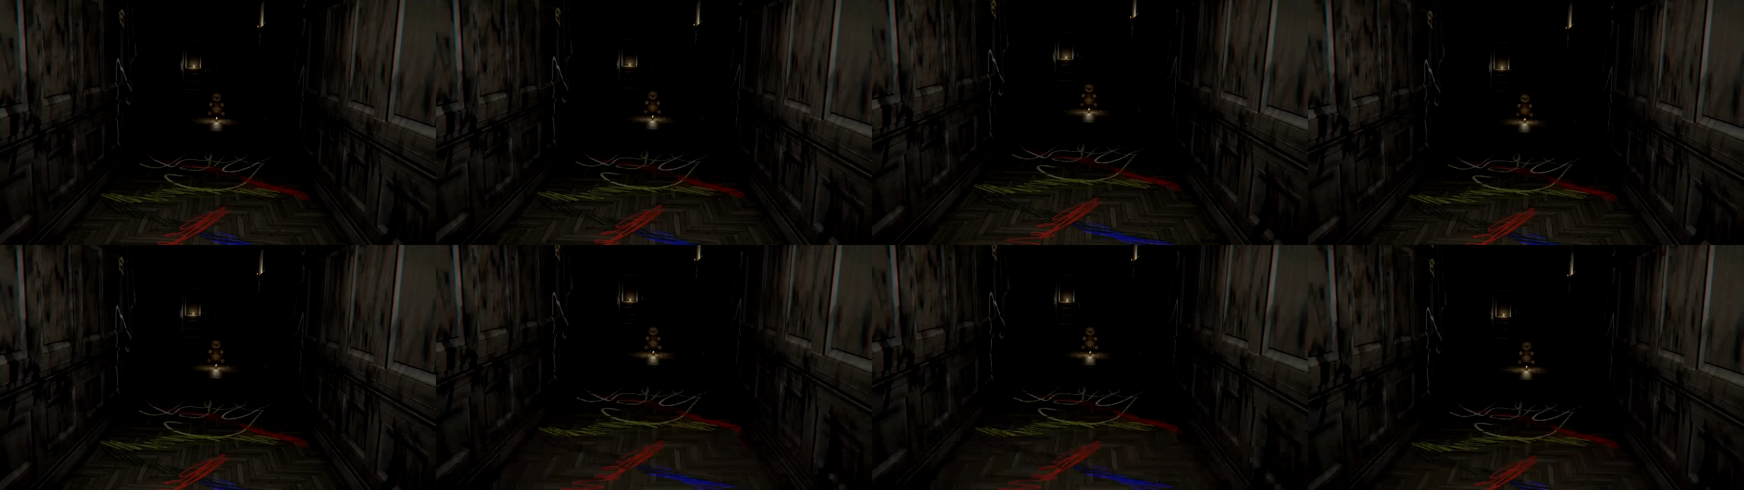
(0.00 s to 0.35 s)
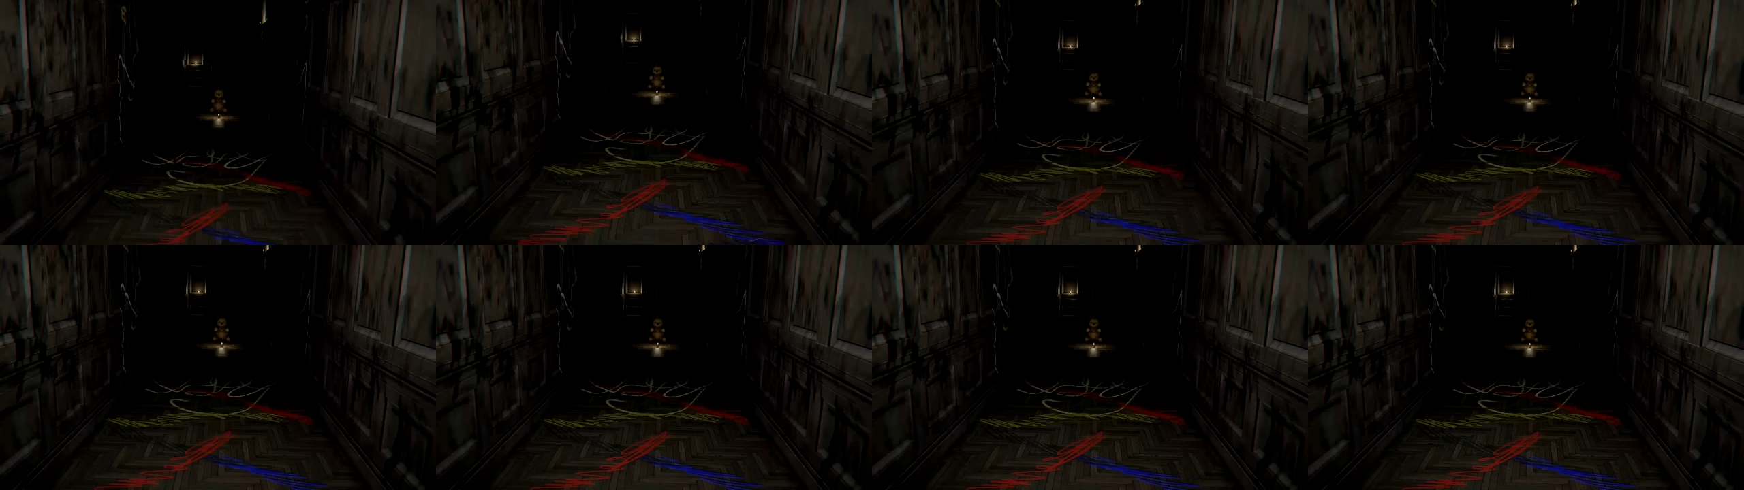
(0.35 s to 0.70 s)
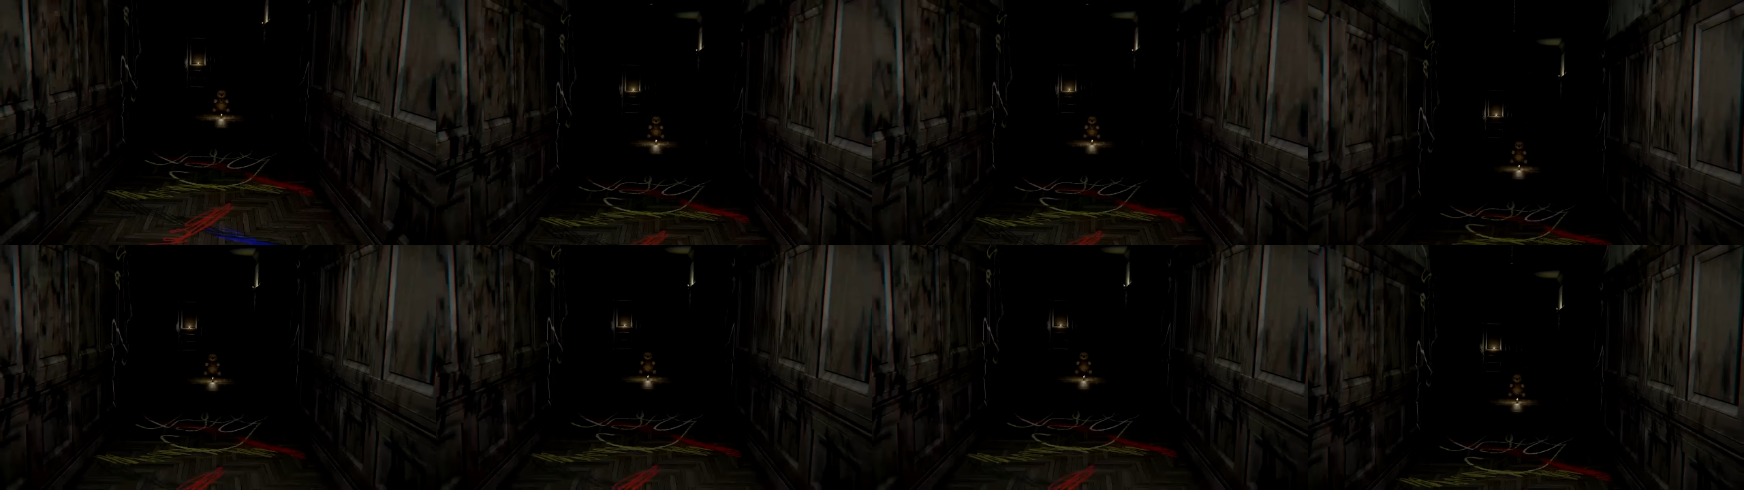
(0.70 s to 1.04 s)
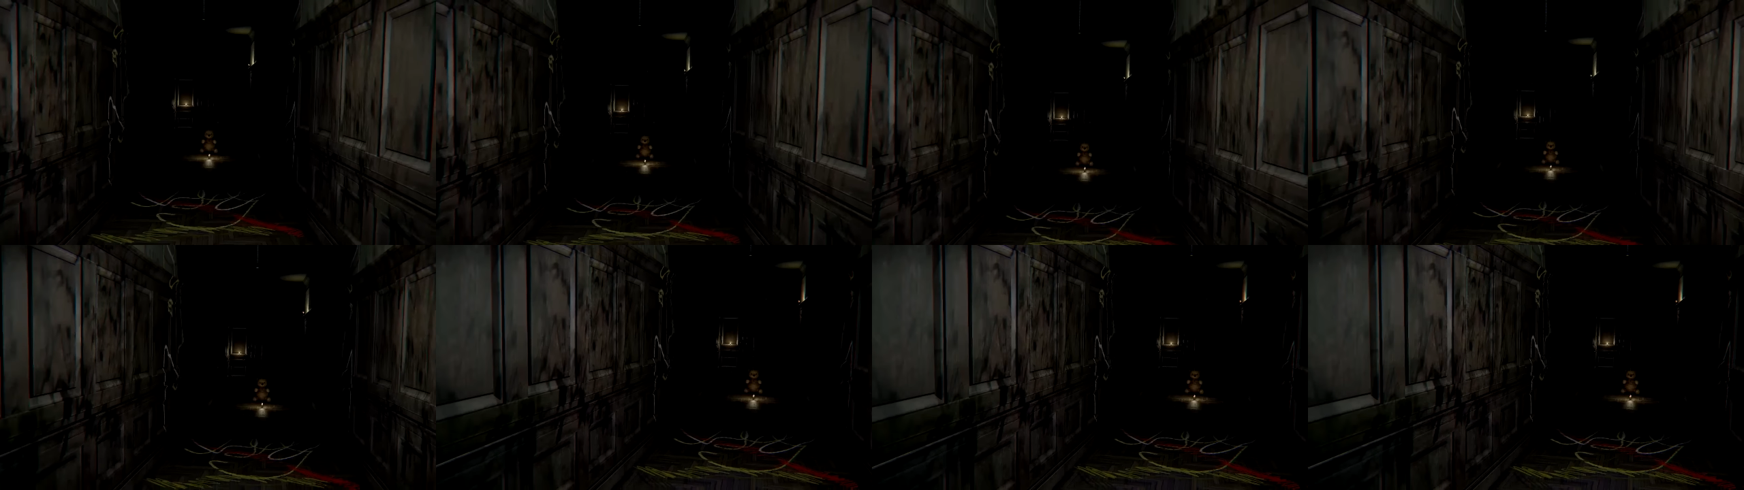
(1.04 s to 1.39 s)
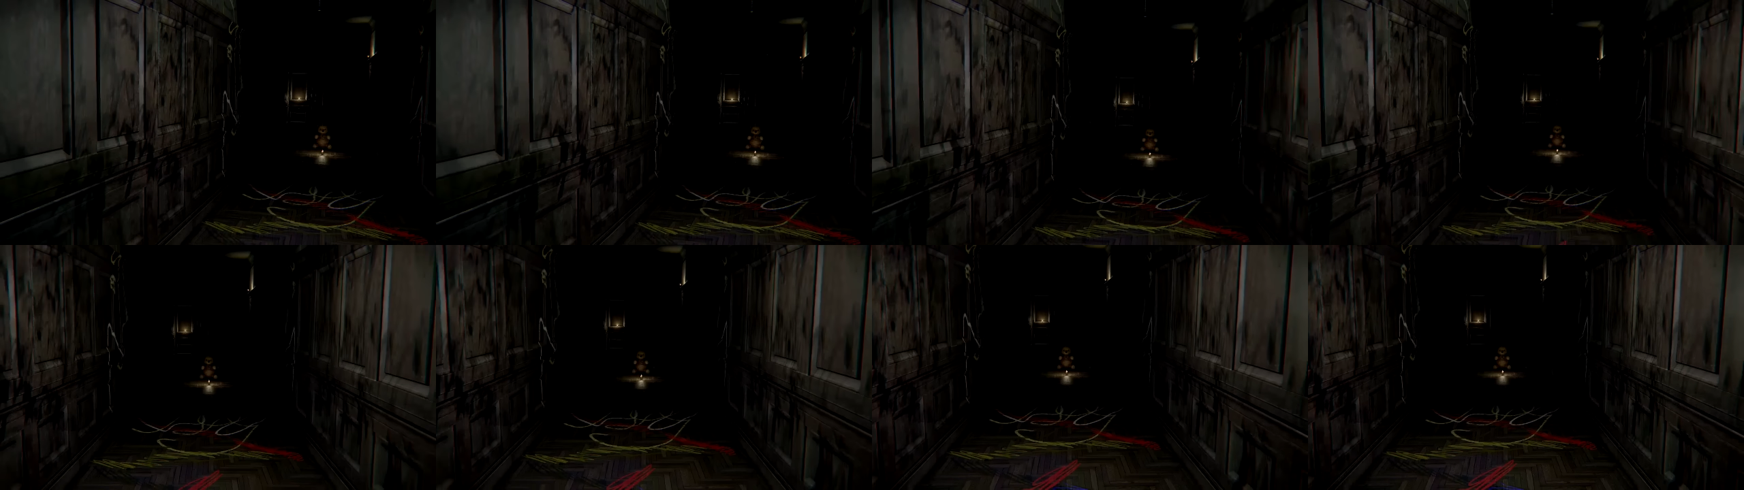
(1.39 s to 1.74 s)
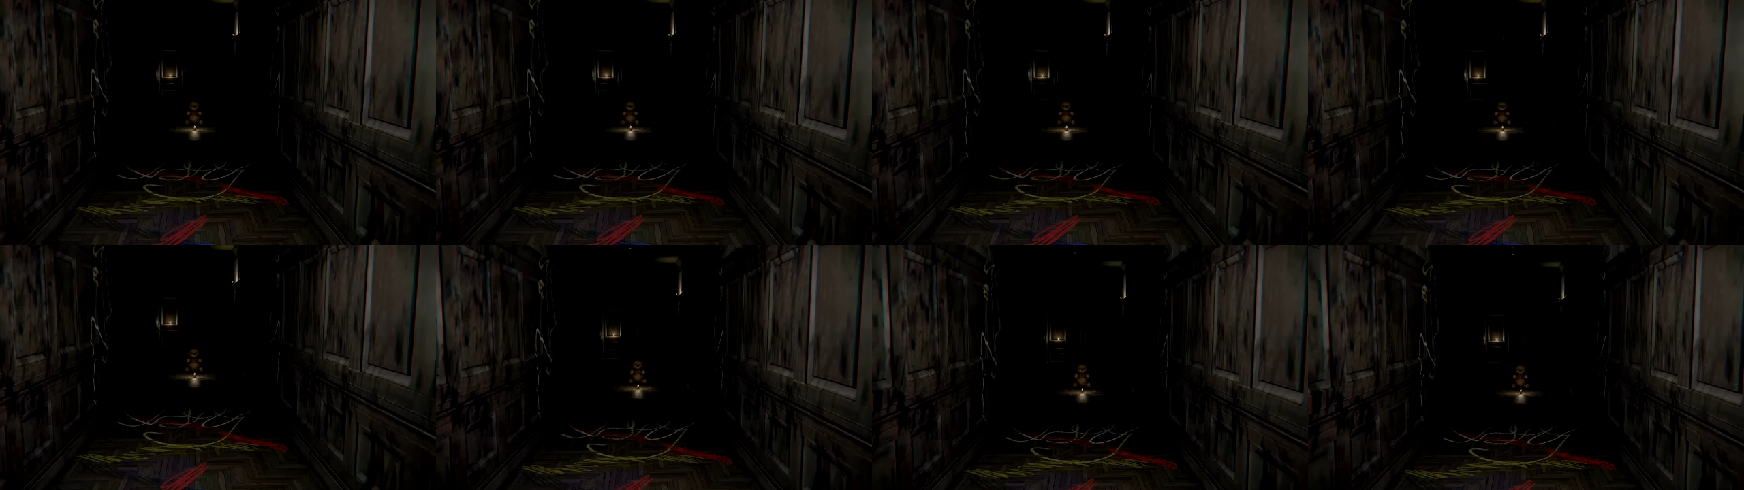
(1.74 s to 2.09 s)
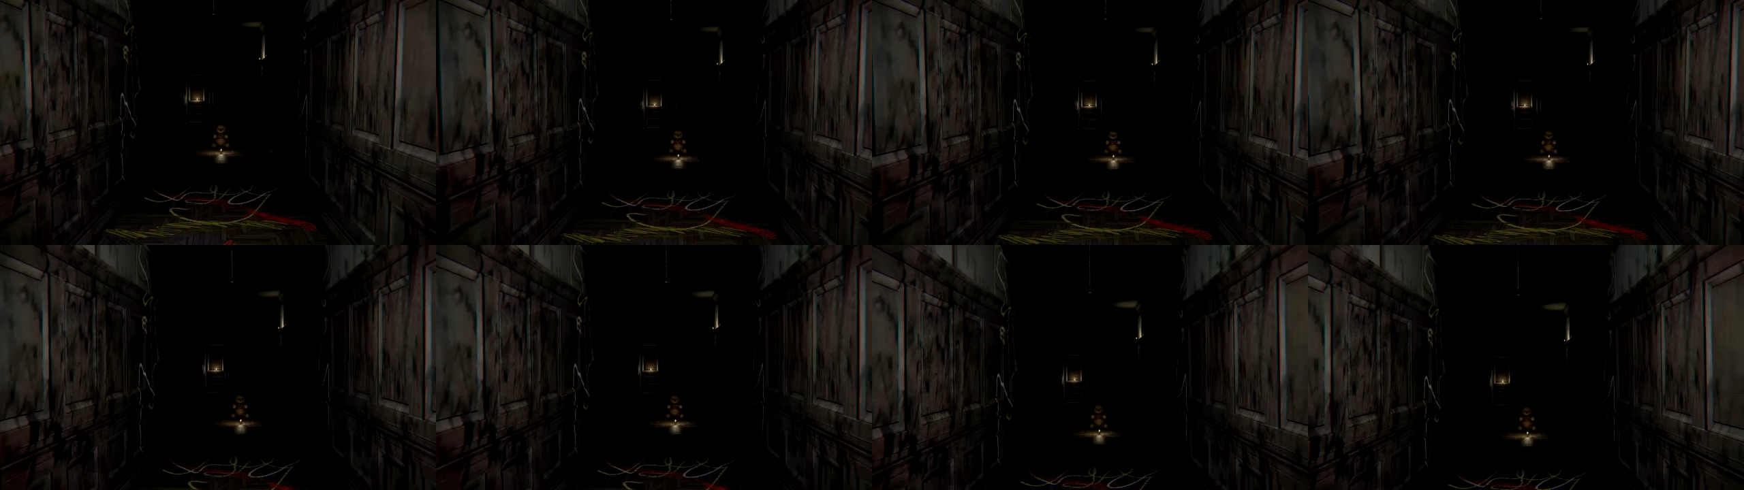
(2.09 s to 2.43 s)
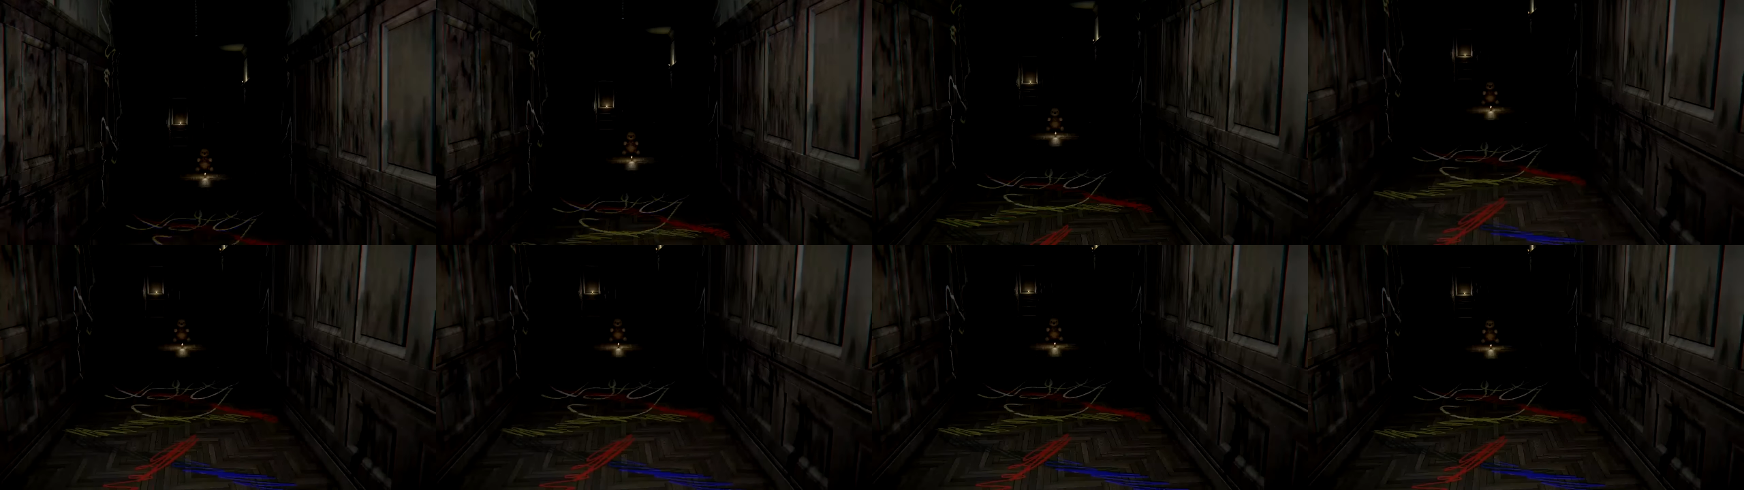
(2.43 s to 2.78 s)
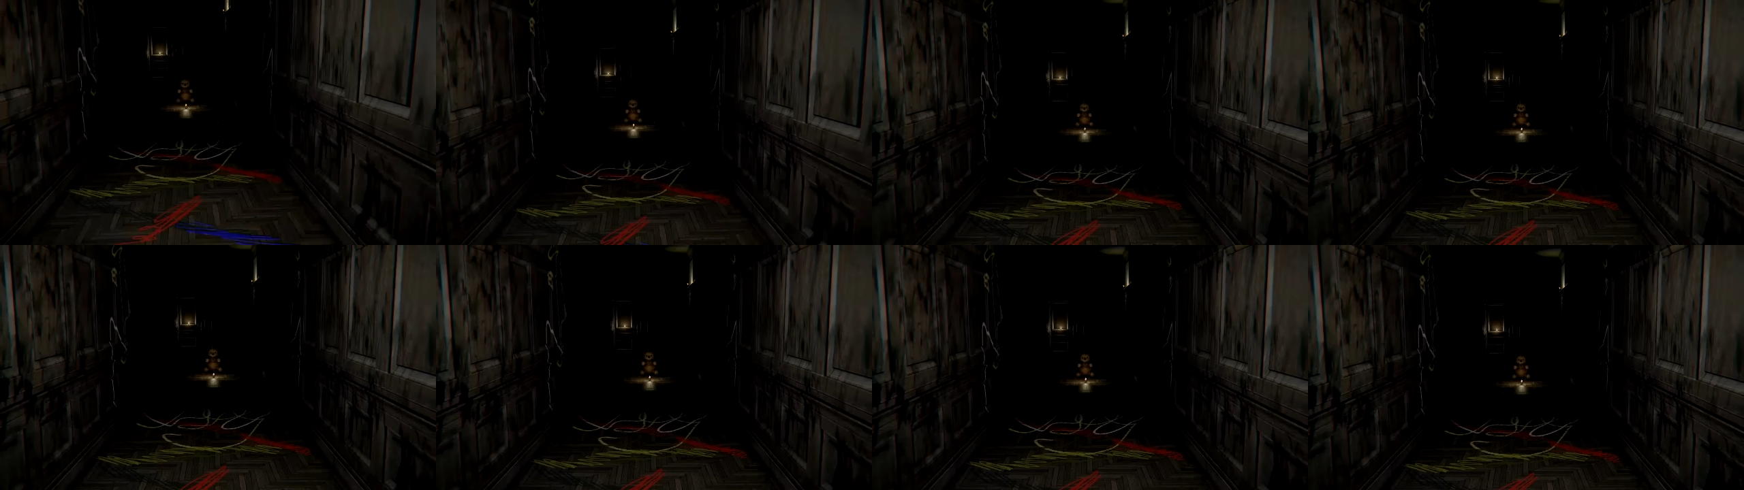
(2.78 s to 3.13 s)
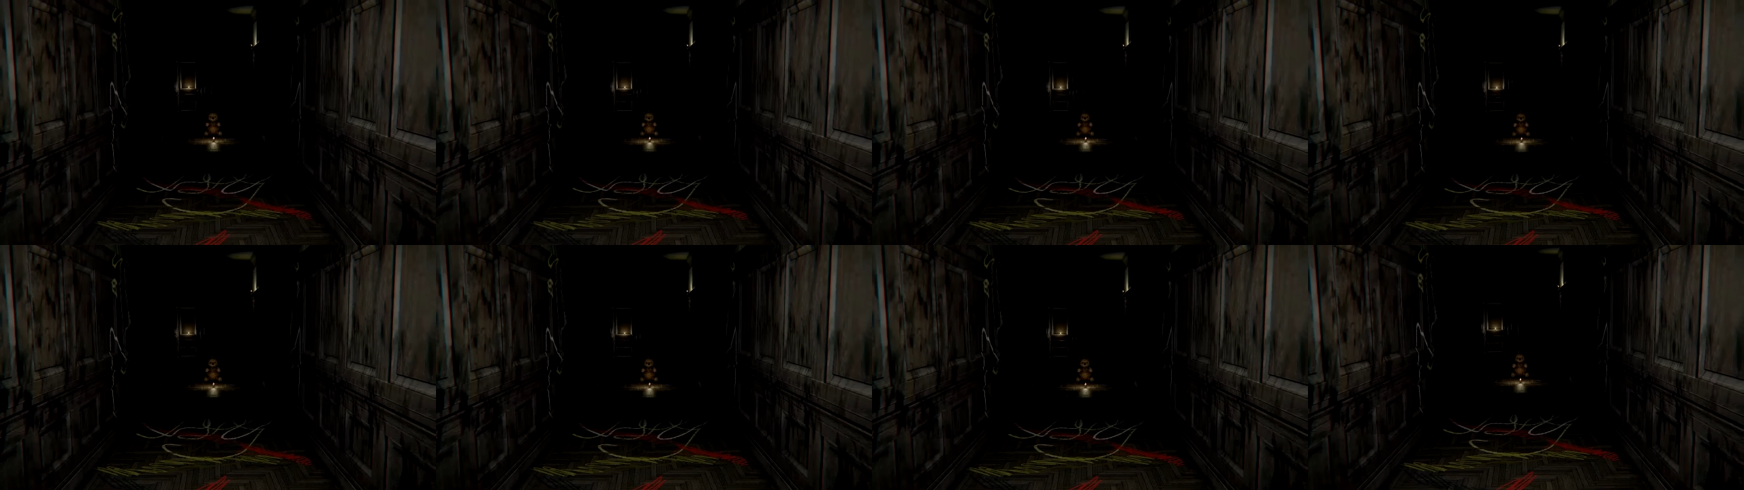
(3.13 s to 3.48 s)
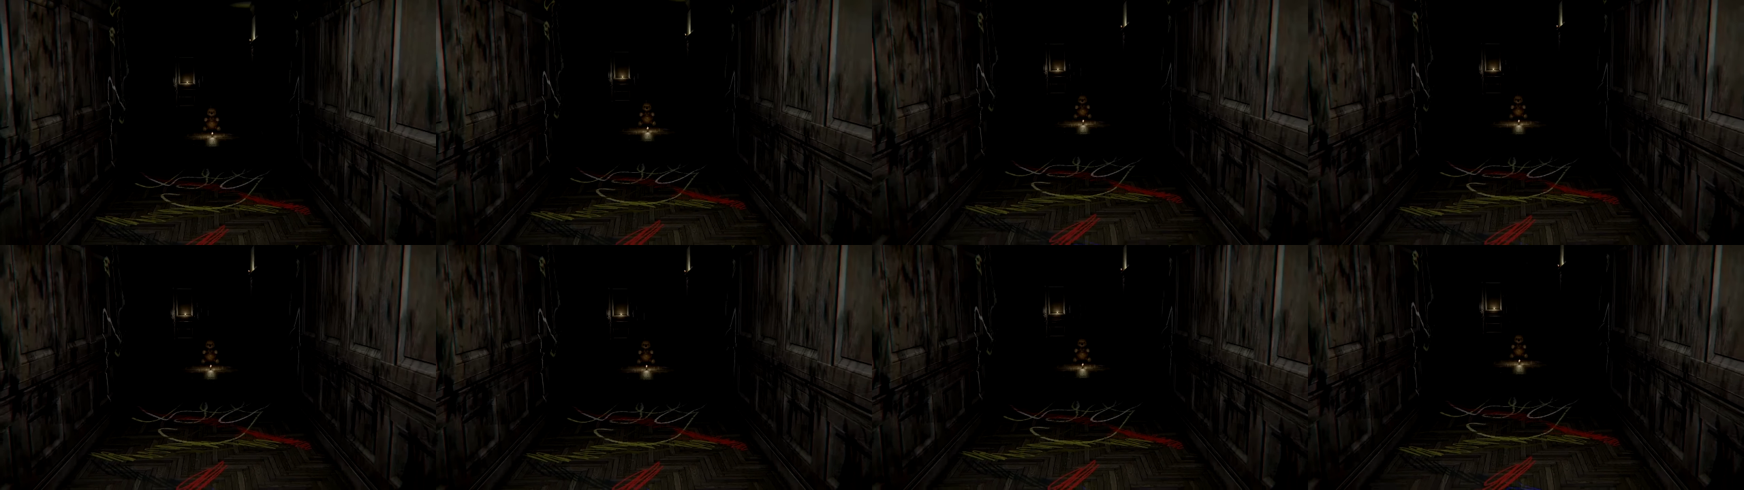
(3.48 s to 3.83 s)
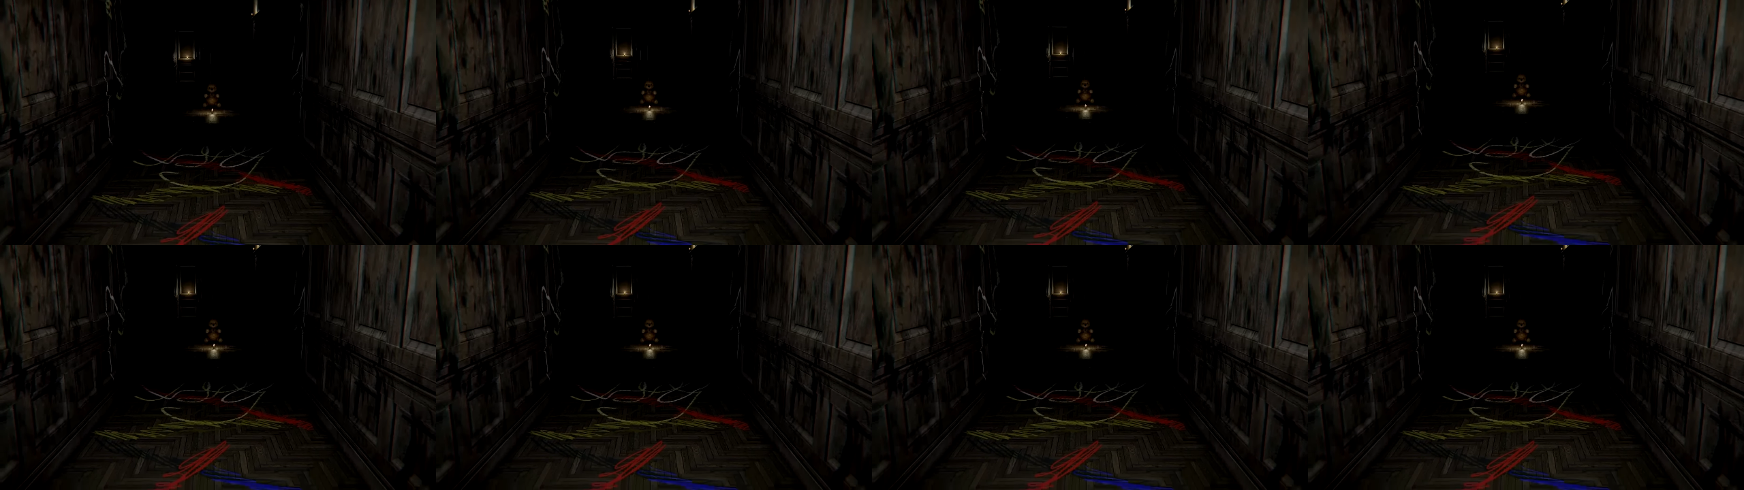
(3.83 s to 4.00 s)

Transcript: (no speaker visible)